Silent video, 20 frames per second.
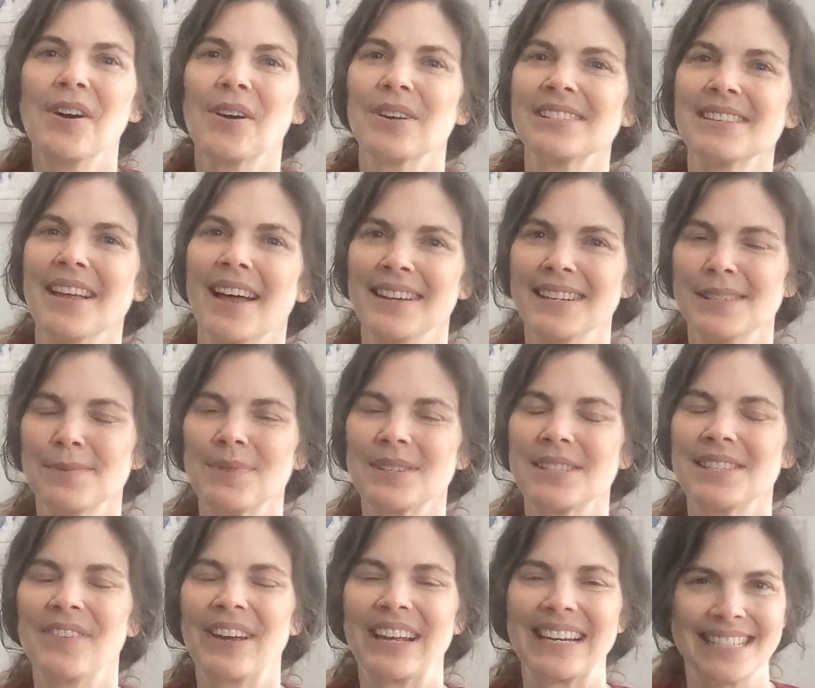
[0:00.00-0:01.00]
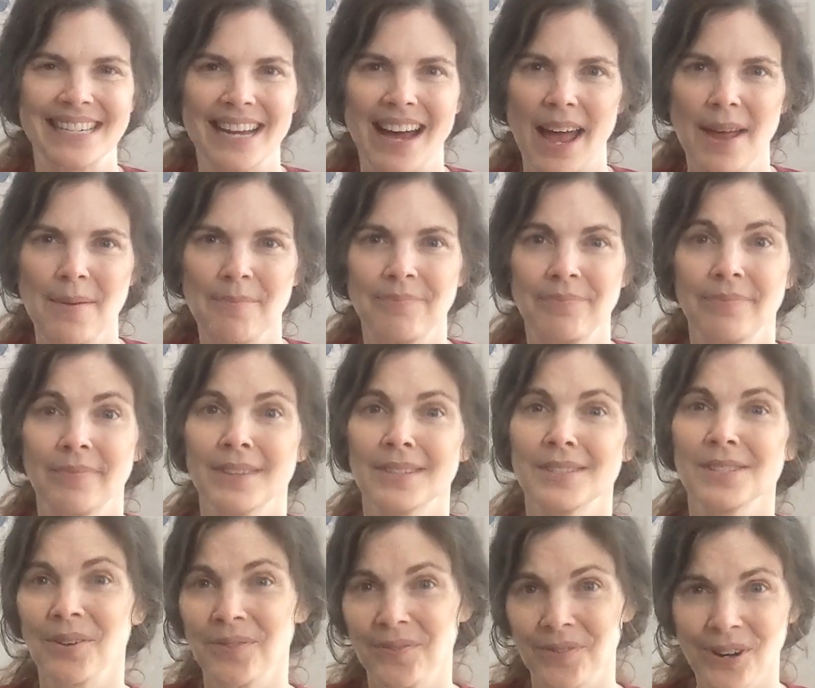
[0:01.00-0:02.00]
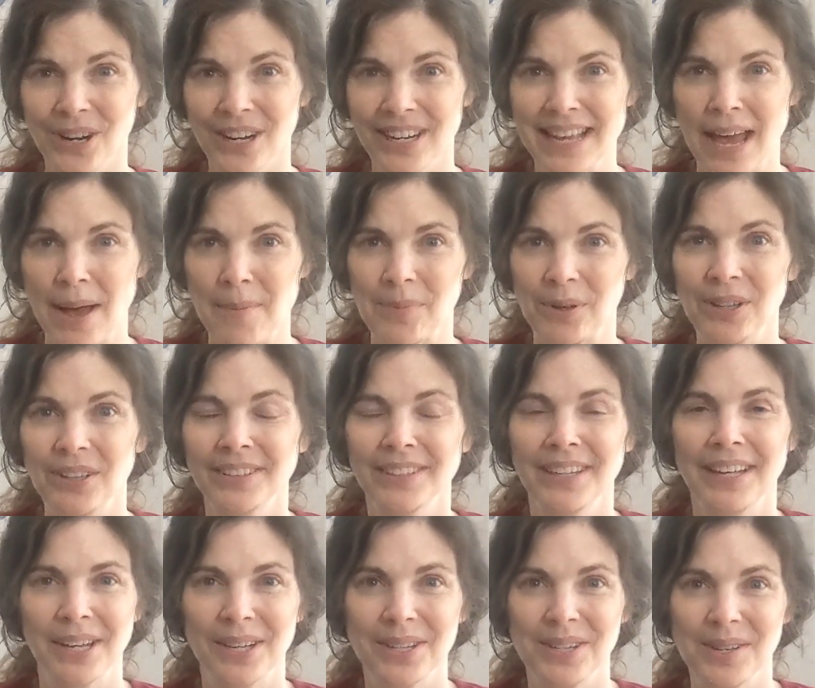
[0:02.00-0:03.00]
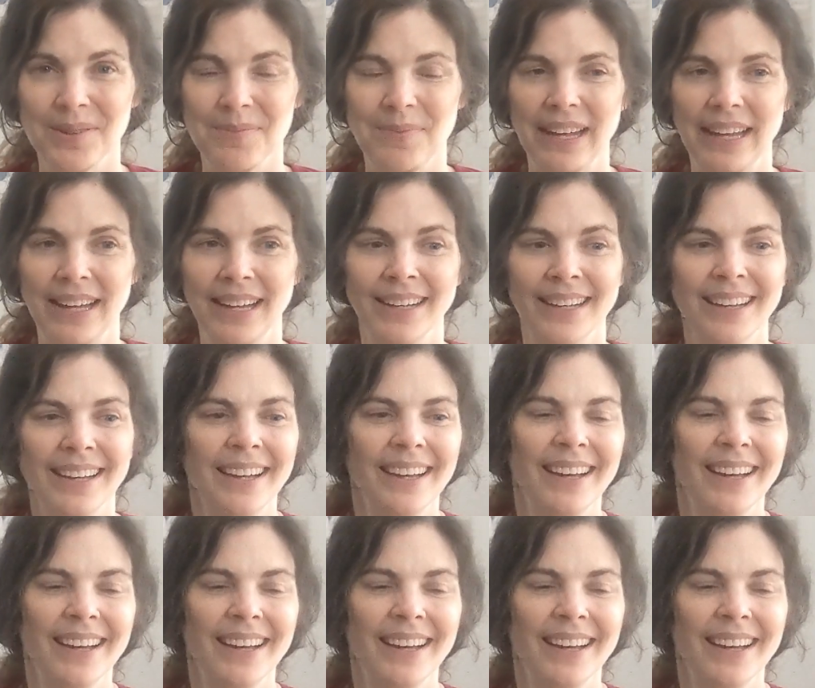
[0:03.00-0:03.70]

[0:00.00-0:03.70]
focus on a specific time. So for example, it could be